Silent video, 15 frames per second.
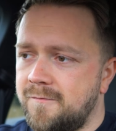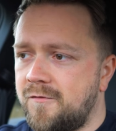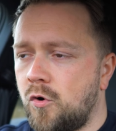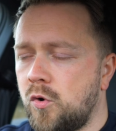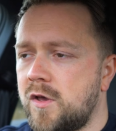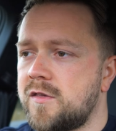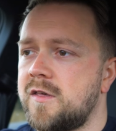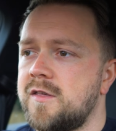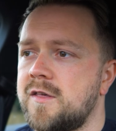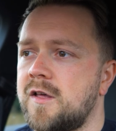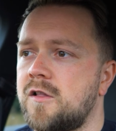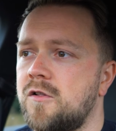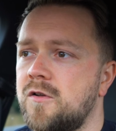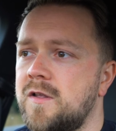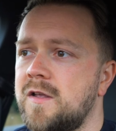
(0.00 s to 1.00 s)
and Focuses
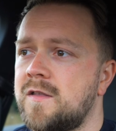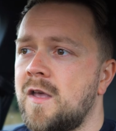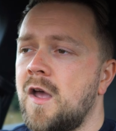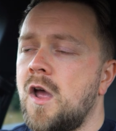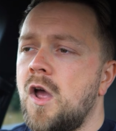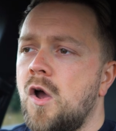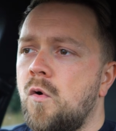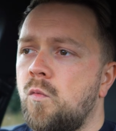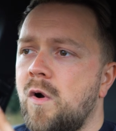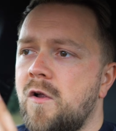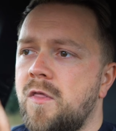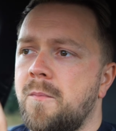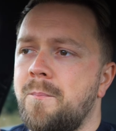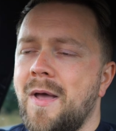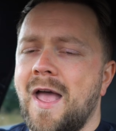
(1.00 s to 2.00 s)
included, where
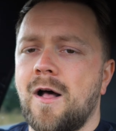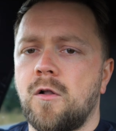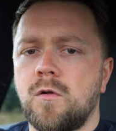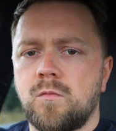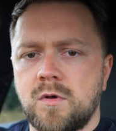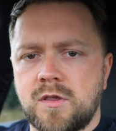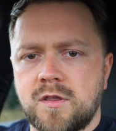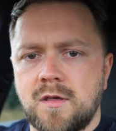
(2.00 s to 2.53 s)
the belt was